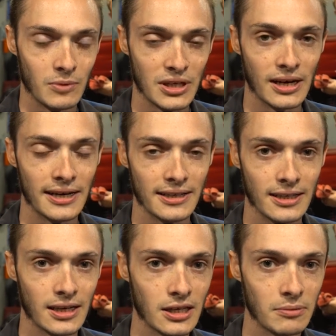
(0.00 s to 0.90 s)
We kind
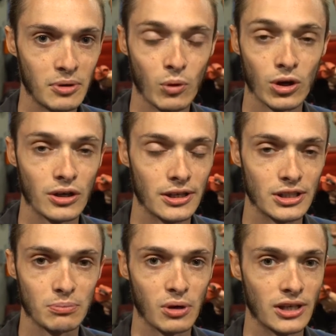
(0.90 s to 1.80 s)
of been working on
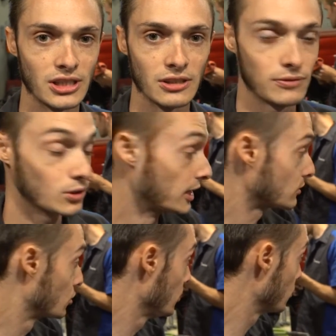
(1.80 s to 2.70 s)
this project for
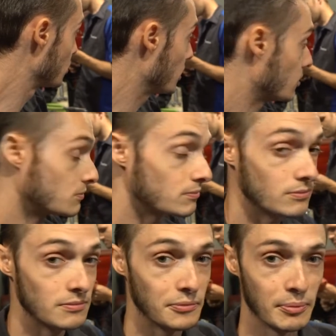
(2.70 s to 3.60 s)
like 2 years now.
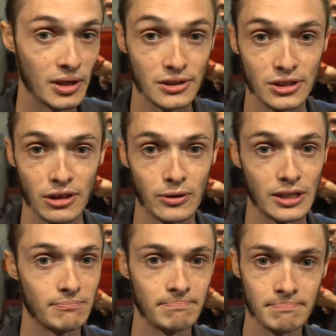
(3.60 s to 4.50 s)
We've been
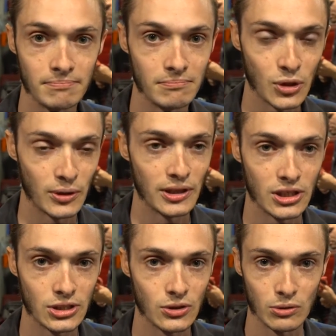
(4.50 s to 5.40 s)
considering doing
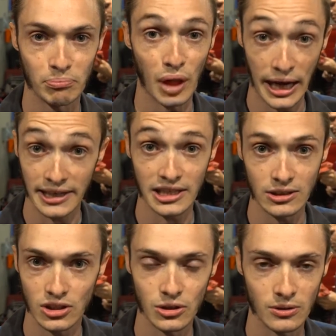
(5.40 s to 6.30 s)
this, or
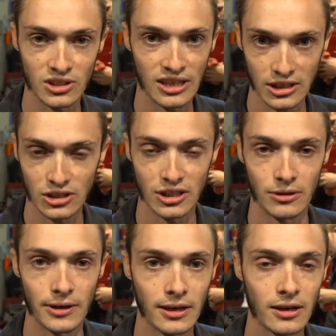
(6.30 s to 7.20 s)
planning to do this, not
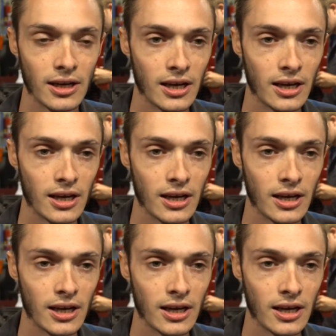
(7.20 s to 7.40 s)
considering.